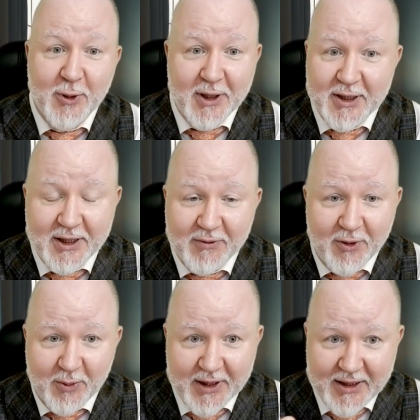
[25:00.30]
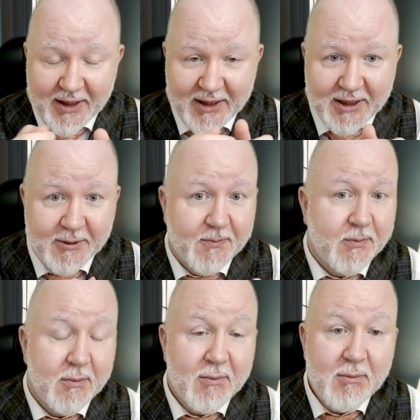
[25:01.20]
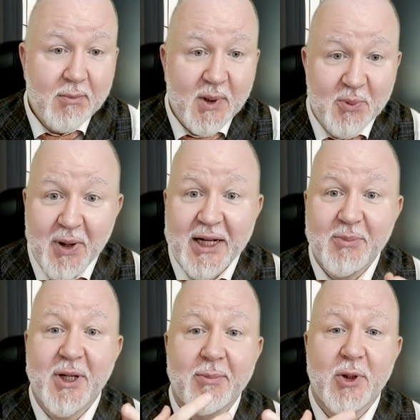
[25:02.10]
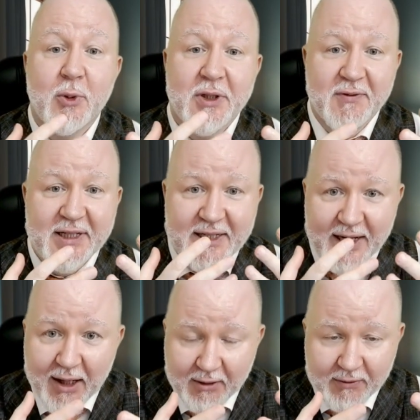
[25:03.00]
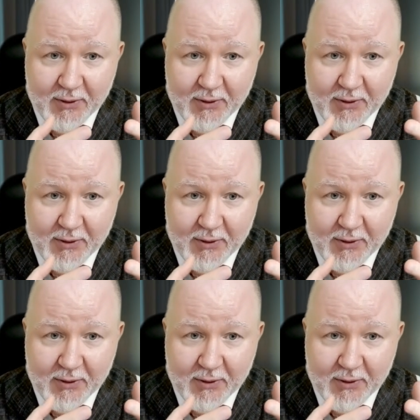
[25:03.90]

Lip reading: you can see from this list, might be abusive itself,